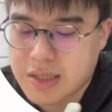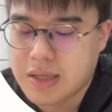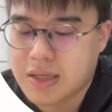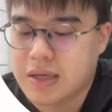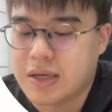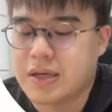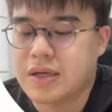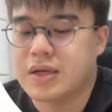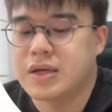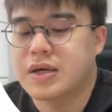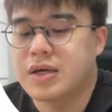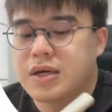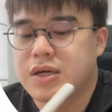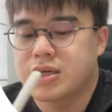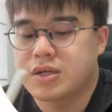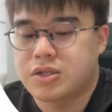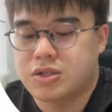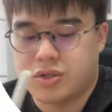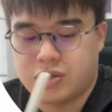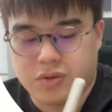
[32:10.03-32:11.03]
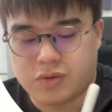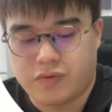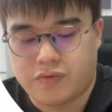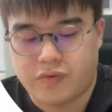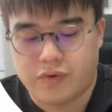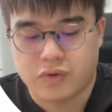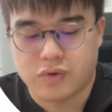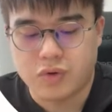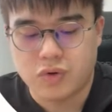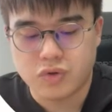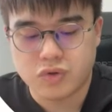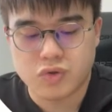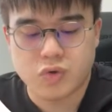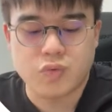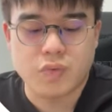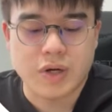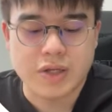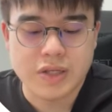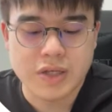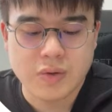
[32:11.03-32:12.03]
Okay, so for those who
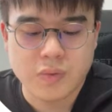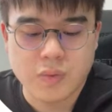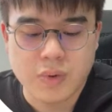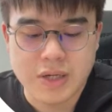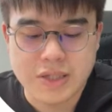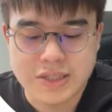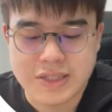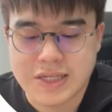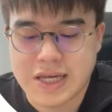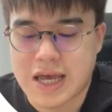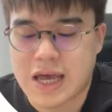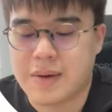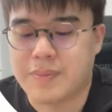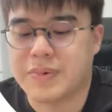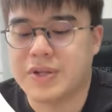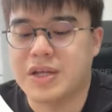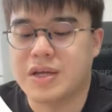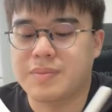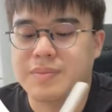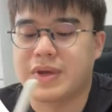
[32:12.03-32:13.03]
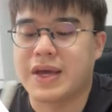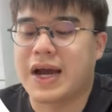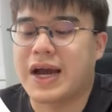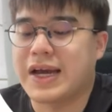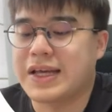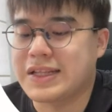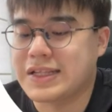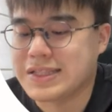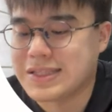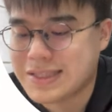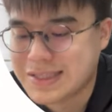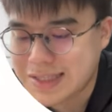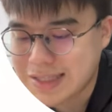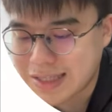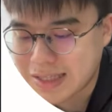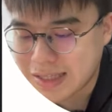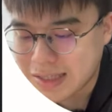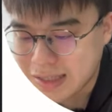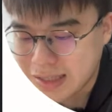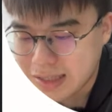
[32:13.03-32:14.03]
wonder what's happening behind the
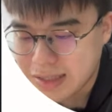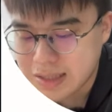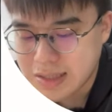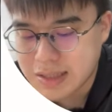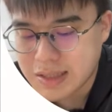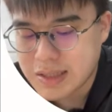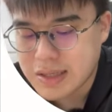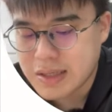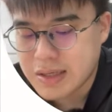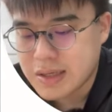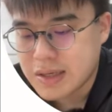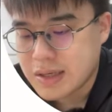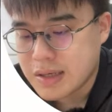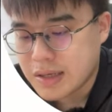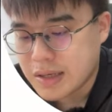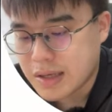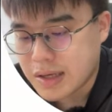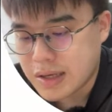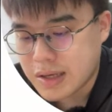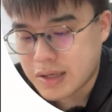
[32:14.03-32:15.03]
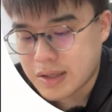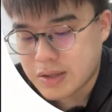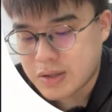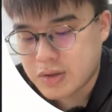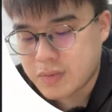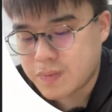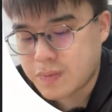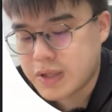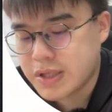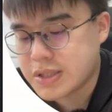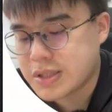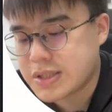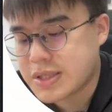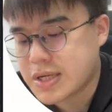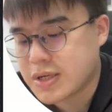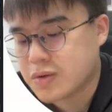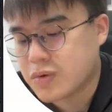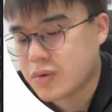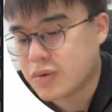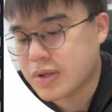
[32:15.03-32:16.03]
scene, okay, please
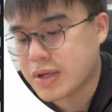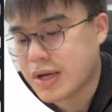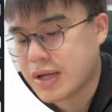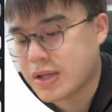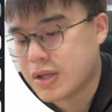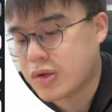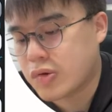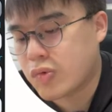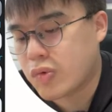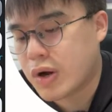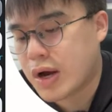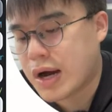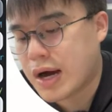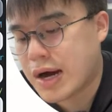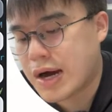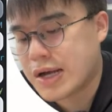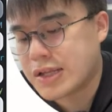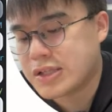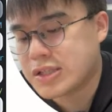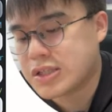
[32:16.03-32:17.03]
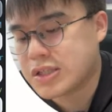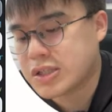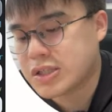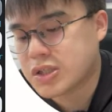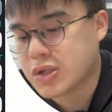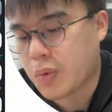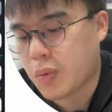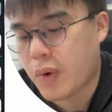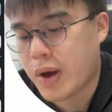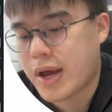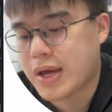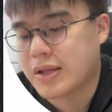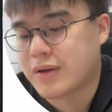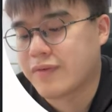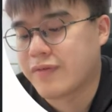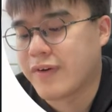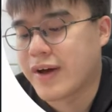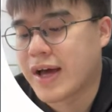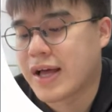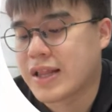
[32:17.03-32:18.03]
take note that you can't just square the
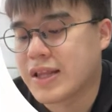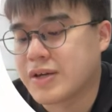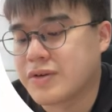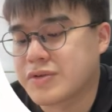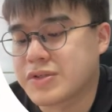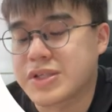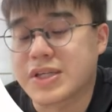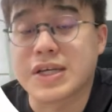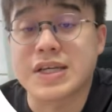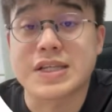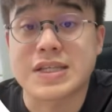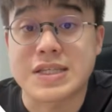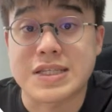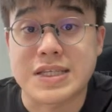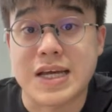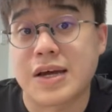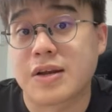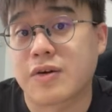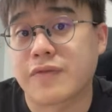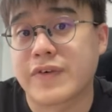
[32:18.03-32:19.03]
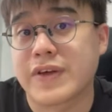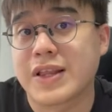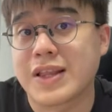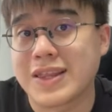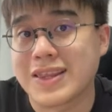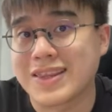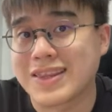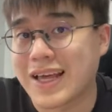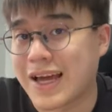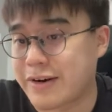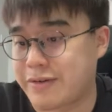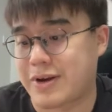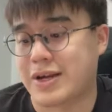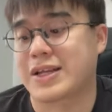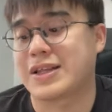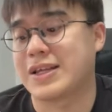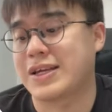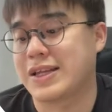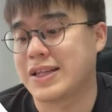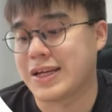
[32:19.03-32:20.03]
values inside of it
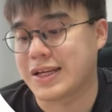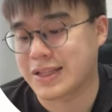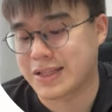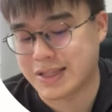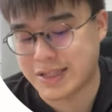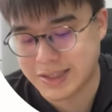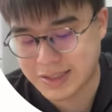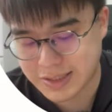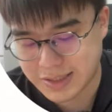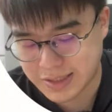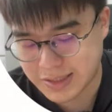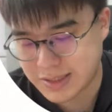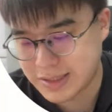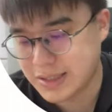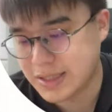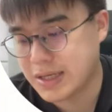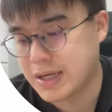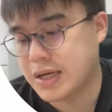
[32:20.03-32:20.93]
directly like this.